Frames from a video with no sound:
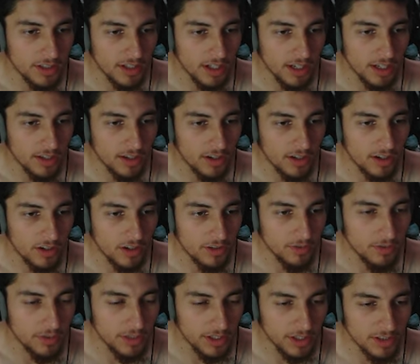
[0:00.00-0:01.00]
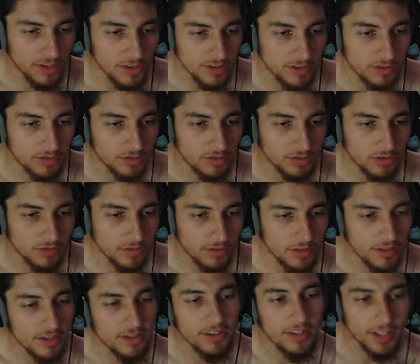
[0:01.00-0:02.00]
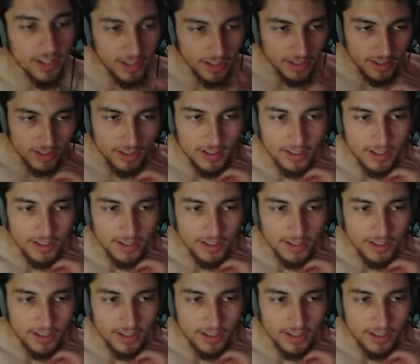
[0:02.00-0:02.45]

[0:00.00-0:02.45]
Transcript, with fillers: I already journaled for the day